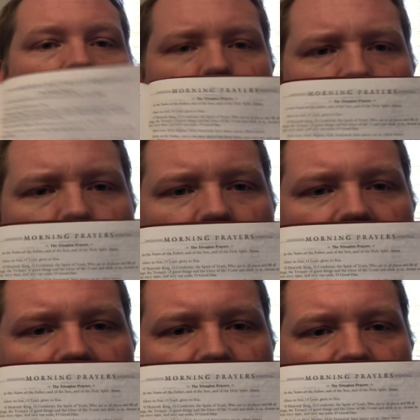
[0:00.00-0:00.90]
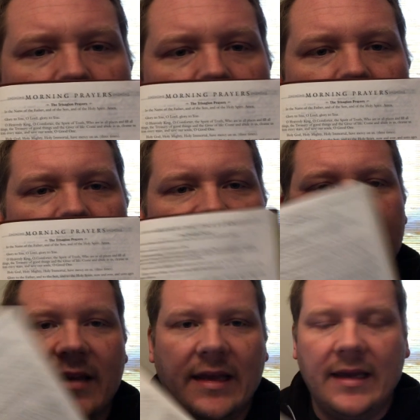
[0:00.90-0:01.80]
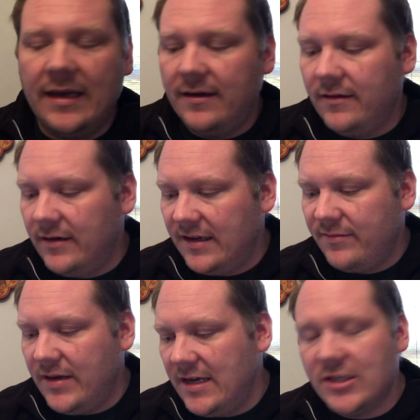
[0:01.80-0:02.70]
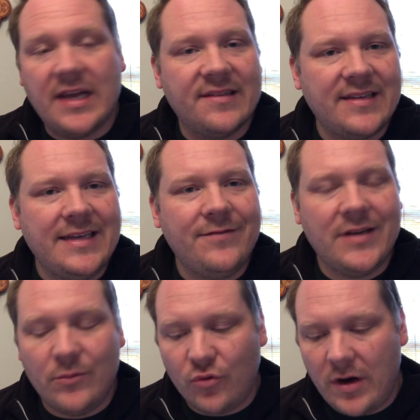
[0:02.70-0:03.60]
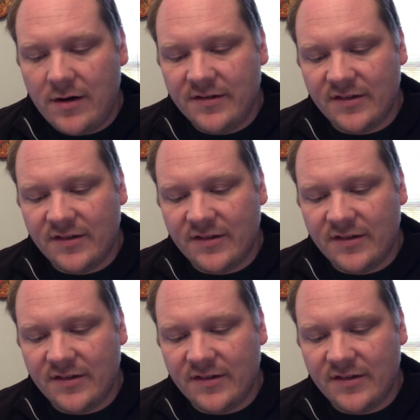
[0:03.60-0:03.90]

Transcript: morning prayers, and on the next page it has evening prayers.